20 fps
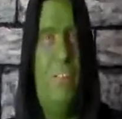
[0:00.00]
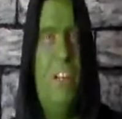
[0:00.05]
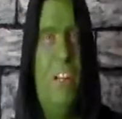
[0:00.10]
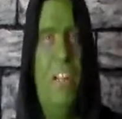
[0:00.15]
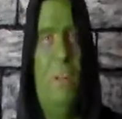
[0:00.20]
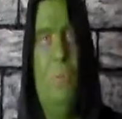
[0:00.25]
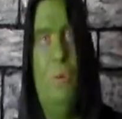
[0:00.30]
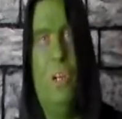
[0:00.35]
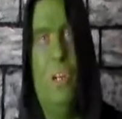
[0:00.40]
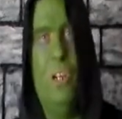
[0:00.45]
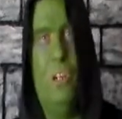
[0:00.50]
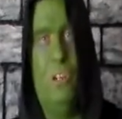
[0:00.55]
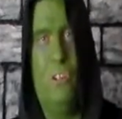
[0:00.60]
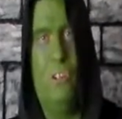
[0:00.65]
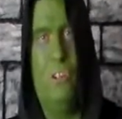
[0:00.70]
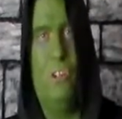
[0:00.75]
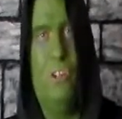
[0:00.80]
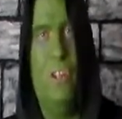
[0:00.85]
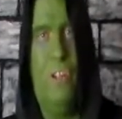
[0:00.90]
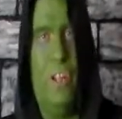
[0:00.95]
definitely want to
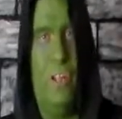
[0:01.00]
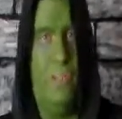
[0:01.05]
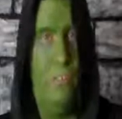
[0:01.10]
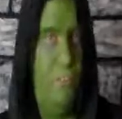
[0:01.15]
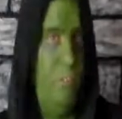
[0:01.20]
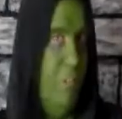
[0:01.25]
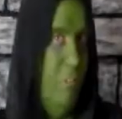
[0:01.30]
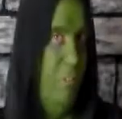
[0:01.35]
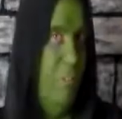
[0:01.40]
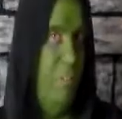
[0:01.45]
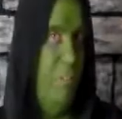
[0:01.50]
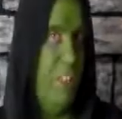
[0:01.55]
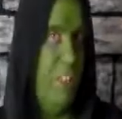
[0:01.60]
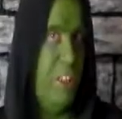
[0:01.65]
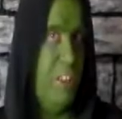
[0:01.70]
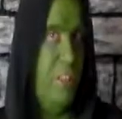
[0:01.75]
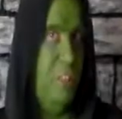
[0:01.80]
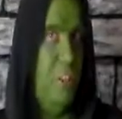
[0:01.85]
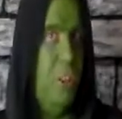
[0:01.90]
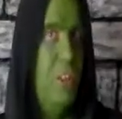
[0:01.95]
look for another film
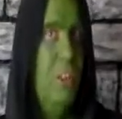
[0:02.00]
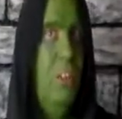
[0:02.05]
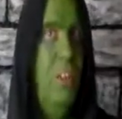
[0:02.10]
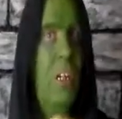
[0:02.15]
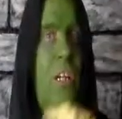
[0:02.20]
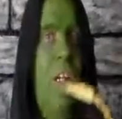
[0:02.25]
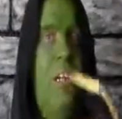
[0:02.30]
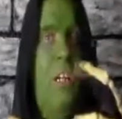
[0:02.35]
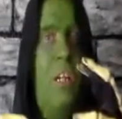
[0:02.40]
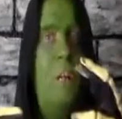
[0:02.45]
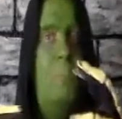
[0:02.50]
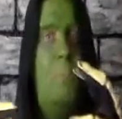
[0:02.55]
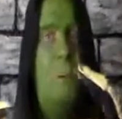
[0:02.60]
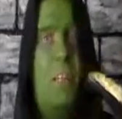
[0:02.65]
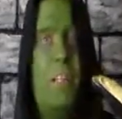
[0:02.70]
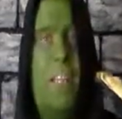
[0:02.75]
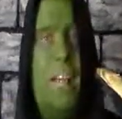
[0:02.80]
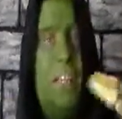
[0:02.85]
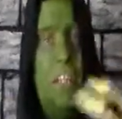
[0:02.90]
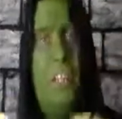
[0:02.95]
festival.
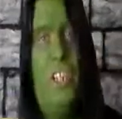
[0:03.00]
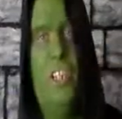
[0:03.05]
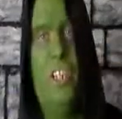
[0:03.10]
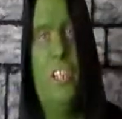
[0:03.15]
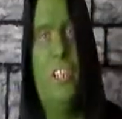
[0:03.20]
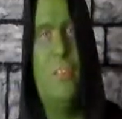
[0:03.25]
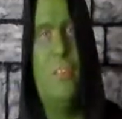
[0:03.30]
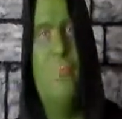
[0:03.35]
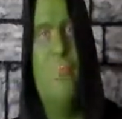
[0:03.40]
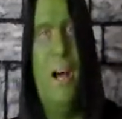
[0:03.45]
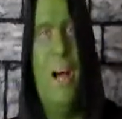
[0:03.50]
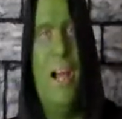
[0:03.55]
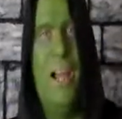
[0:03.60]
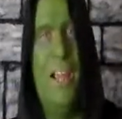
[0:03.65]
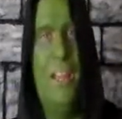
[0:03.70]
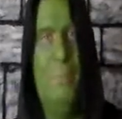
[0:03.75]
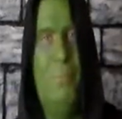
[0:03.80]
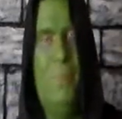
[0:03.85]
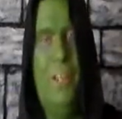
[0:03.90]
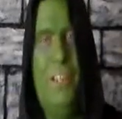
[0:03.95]
But that's just
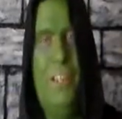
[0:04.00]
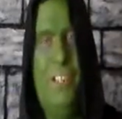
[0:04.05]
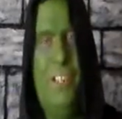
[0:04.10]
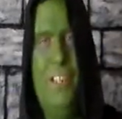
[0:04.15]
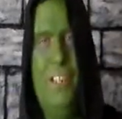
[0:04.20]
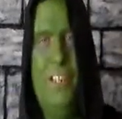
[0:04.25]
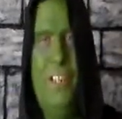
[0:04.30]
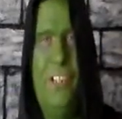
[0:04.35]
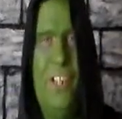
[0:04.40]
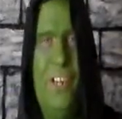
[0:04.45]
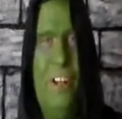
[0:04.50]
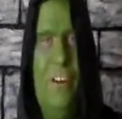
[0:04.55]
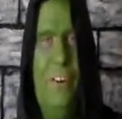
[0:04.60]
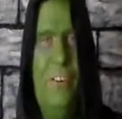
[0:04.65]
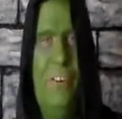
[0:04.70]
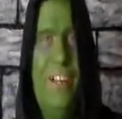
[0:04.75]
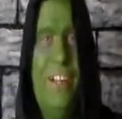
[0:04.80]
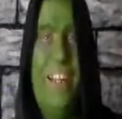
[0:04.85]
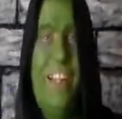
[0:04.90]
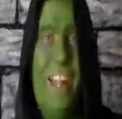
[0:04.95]
my opinion, you
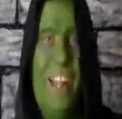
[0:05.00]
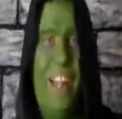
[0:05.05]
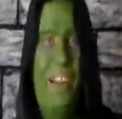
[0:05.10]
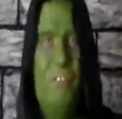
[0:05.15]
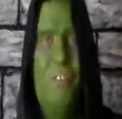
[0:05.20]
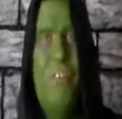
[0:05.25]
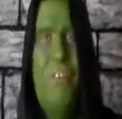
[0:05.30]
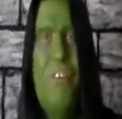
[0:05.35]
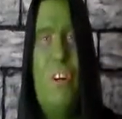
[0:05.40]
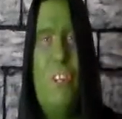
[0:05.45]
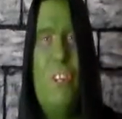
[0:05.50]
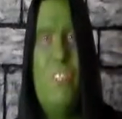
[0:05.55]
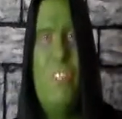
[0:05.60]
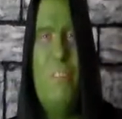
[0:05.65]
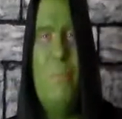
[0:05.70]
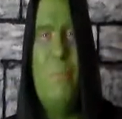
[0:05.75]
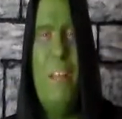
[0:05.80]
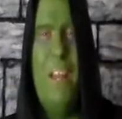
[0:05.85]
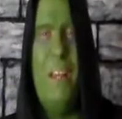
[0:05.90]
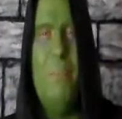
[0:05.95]
know. And again,
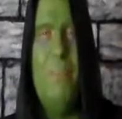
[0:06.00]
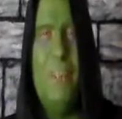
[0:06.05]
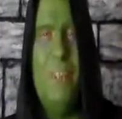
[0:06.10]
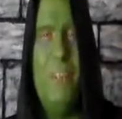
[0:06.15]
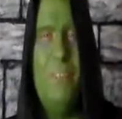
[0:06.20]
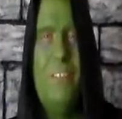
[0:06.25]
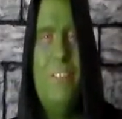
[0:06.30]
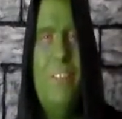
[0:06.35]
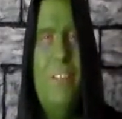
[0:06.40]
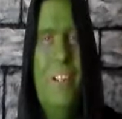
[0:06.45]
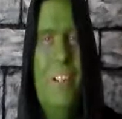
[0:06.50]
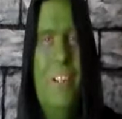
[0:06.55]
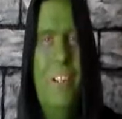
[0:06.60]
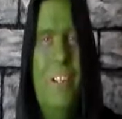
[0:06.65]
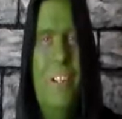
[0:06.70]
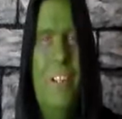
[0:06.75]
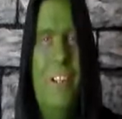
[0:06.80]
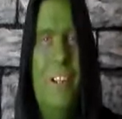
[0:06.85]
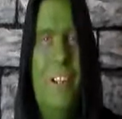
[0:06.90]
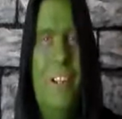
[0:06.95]
First Amendment,
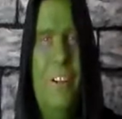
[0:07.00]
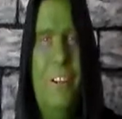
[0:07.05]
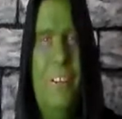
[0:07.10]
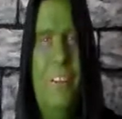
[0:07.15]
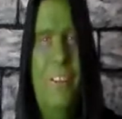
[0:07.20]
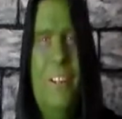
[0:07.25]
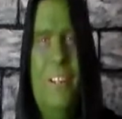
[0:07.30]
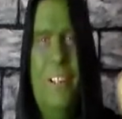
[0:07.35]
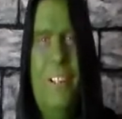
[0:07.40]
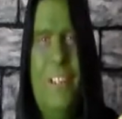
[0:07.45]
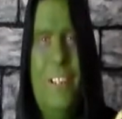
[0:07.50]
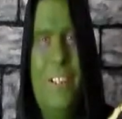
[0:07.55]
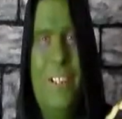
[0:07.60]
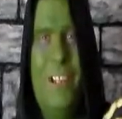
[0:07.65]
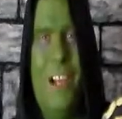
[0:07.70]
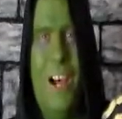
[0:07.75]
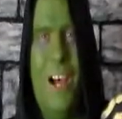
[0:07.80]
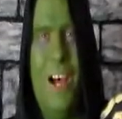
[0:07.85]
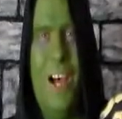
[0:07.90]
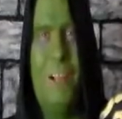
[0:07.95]
you know,
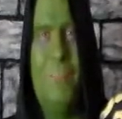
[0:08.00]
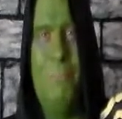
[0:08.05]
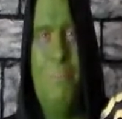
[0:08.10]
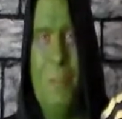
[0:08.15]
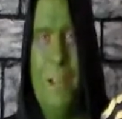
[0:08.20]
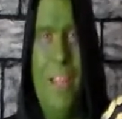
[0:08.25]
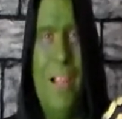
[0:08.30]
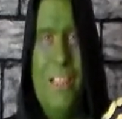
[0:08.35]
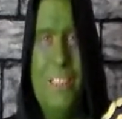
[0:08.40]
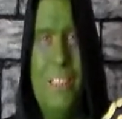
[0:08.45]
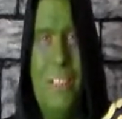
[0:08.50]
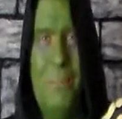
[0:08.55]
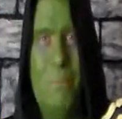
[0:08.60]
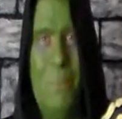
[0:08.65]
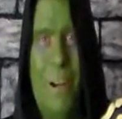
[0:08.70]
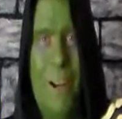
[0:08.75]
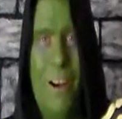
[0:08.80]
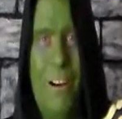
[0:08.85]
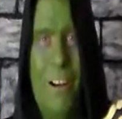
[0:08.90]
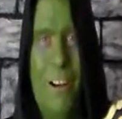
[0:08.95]
God bless
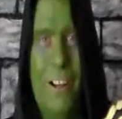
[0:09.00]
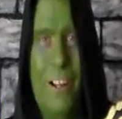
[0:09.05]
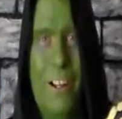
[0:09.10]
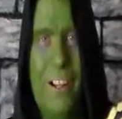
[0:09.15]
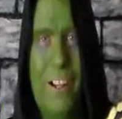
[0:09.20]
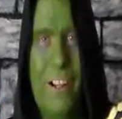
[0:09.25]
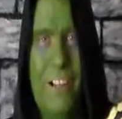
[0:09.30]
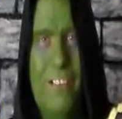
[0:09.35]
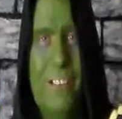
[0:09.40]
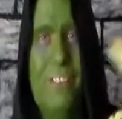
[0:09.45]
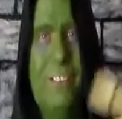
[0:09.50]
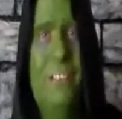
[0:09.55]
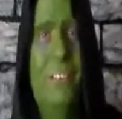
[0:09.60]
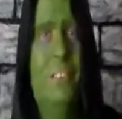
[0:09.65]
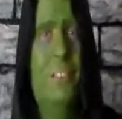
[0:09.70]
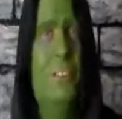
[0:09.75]
America.